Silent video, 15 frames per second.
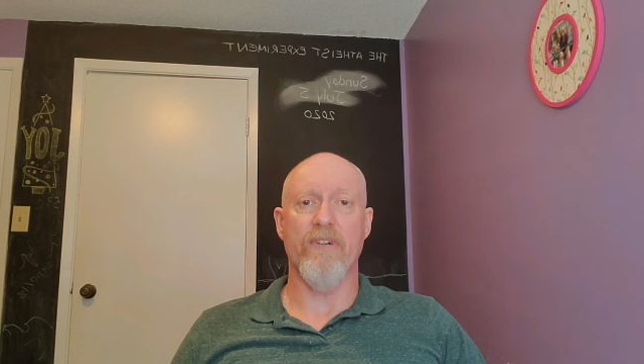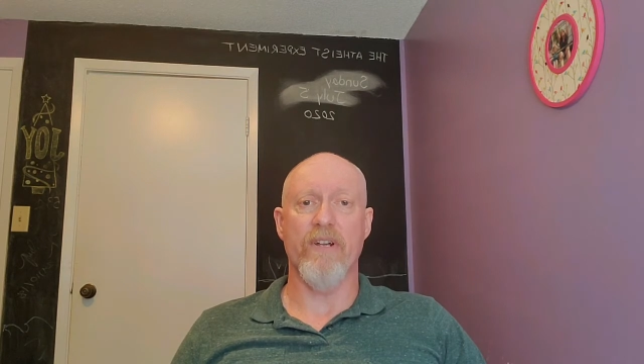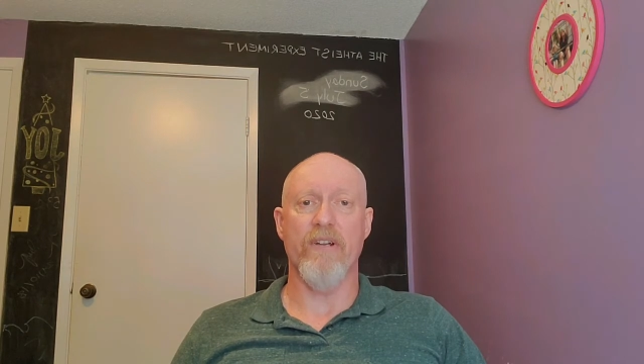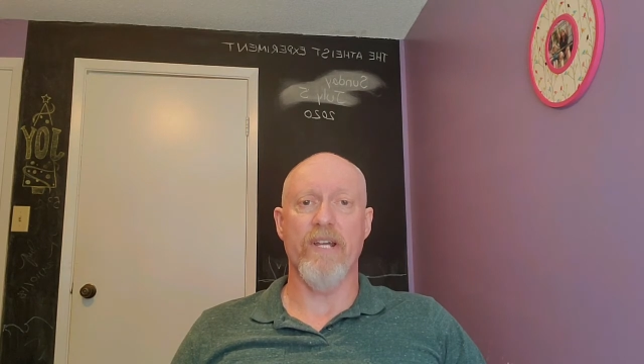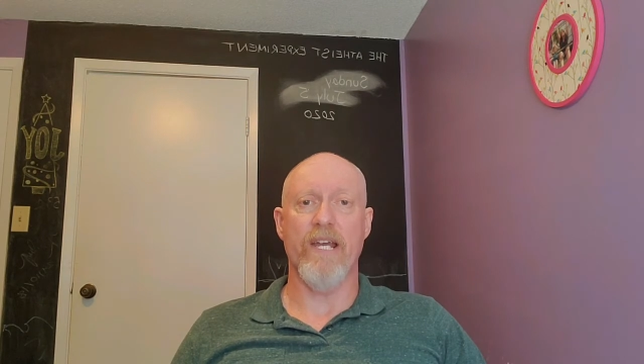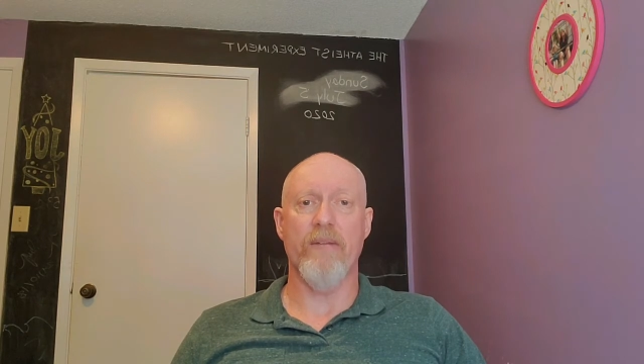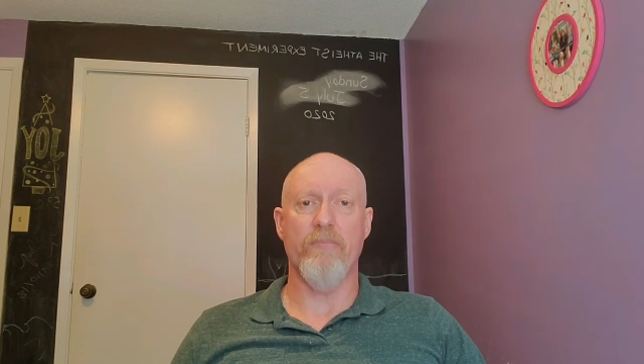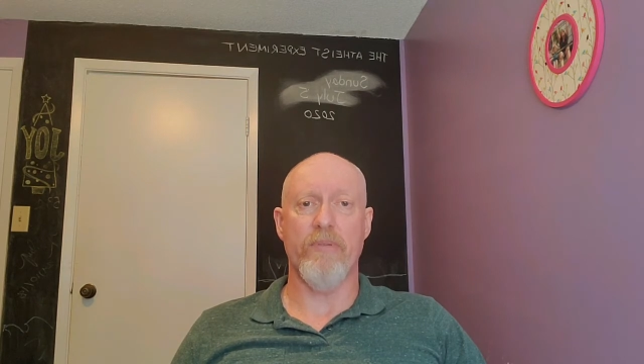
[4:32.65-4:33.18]

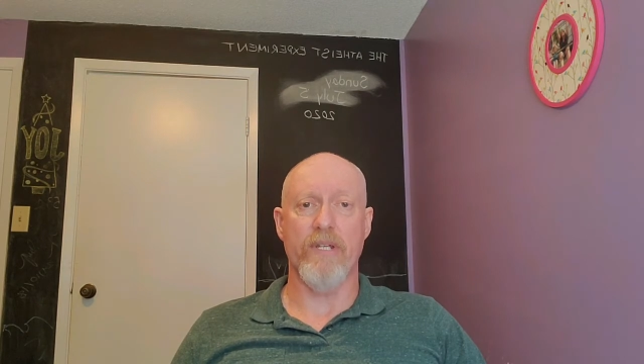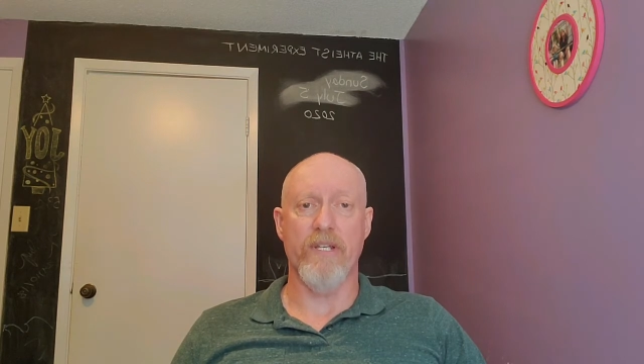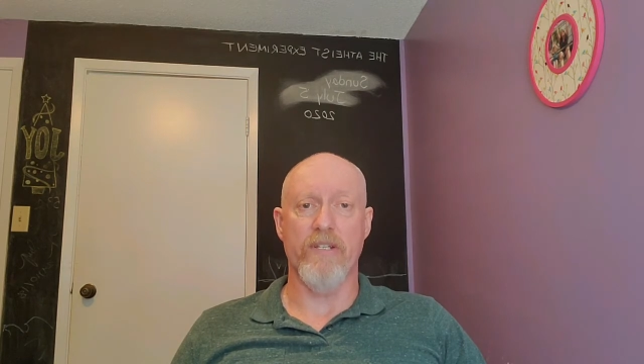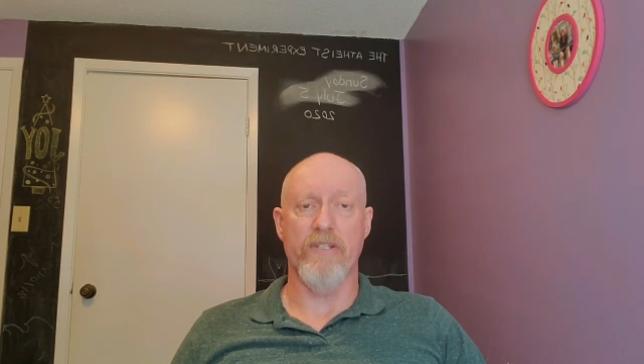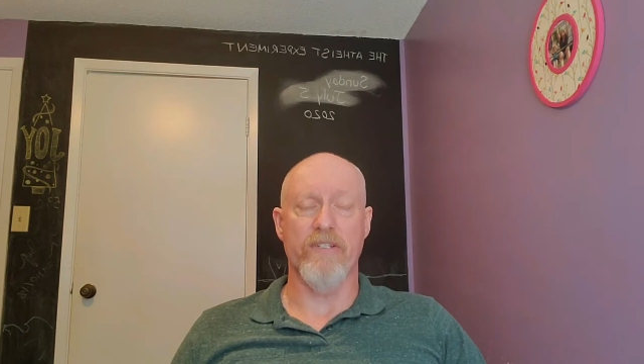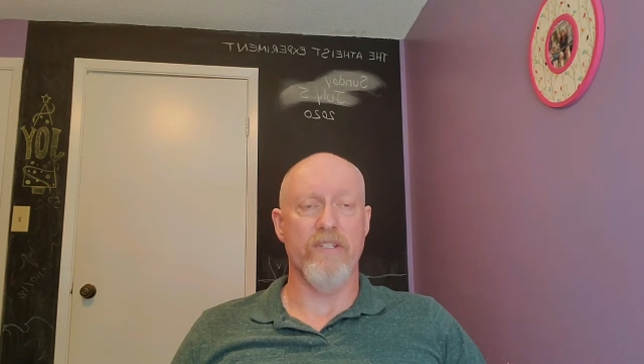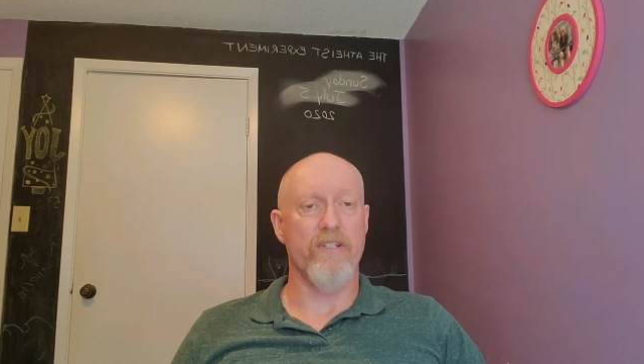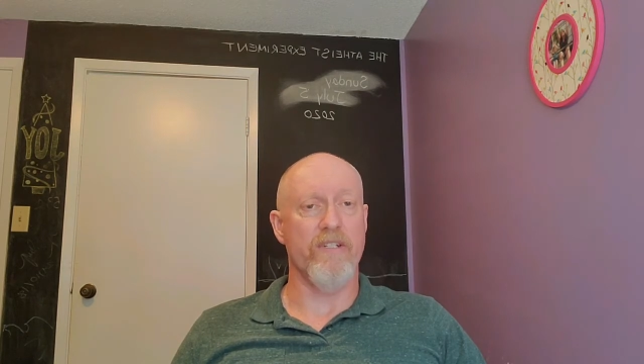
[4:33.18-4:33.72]
very at
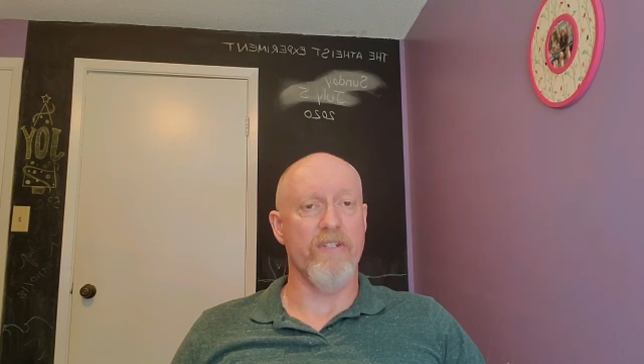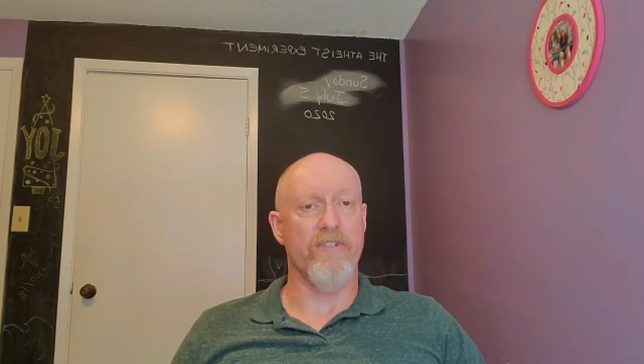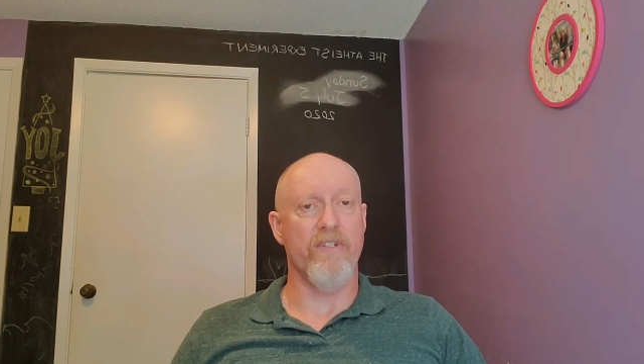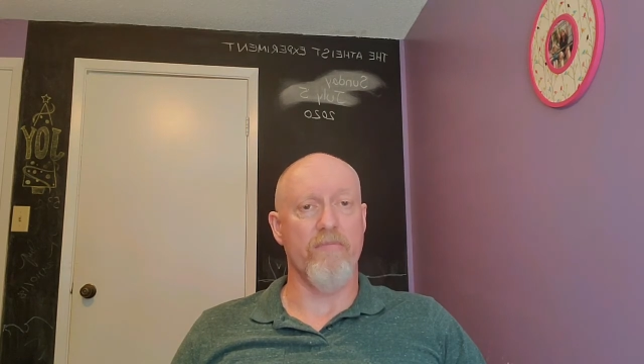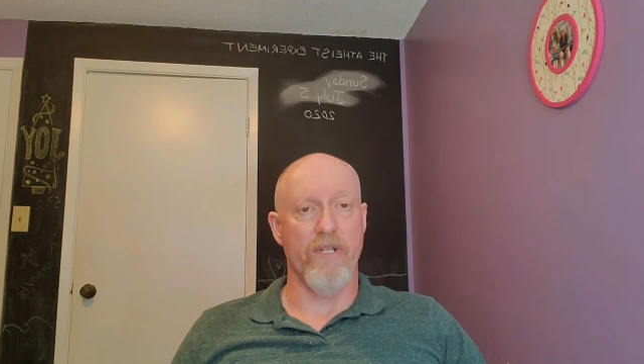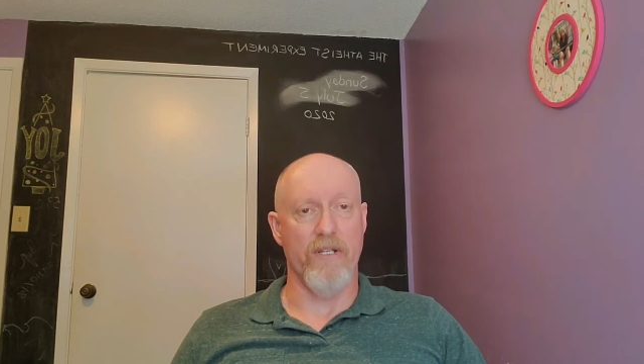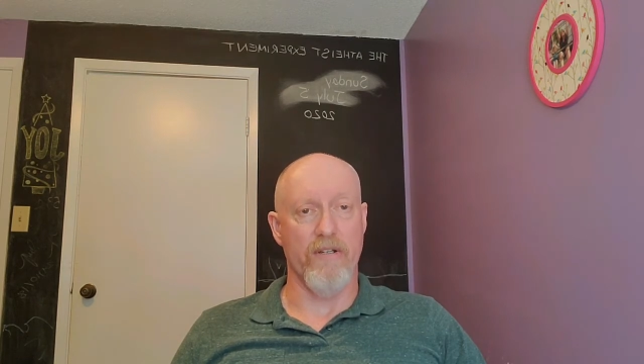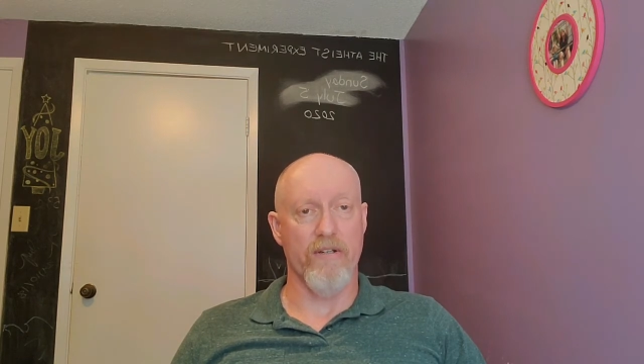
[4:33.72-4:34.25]
peace in his
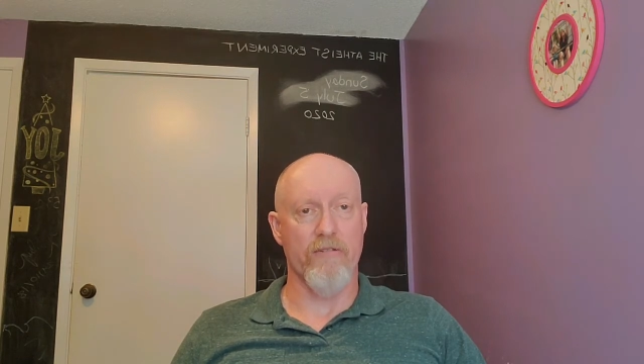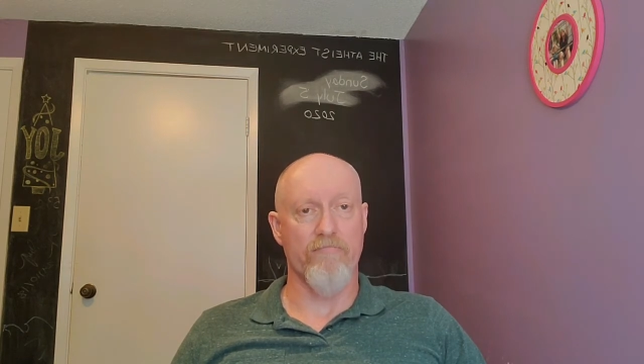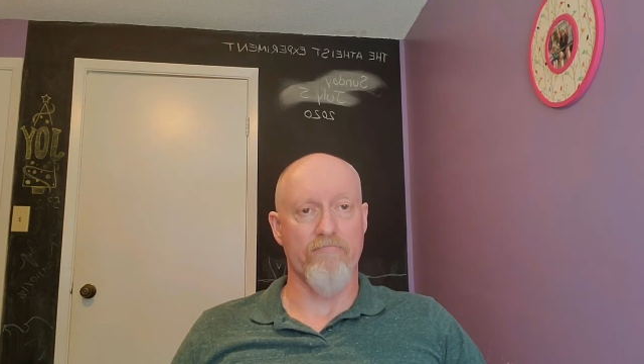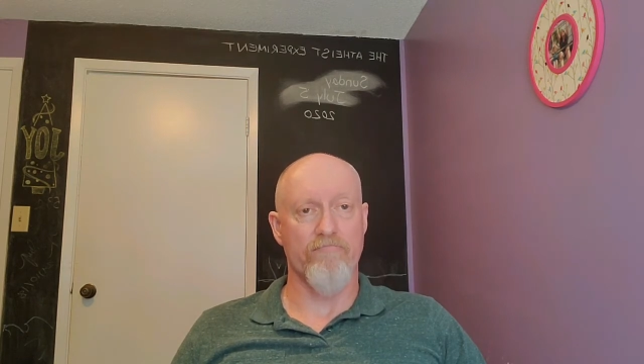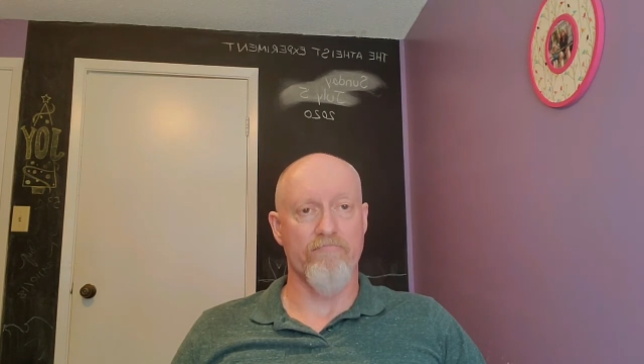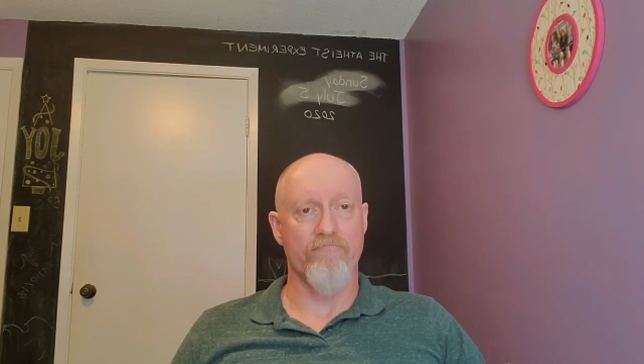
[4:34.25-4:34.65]
demeanor.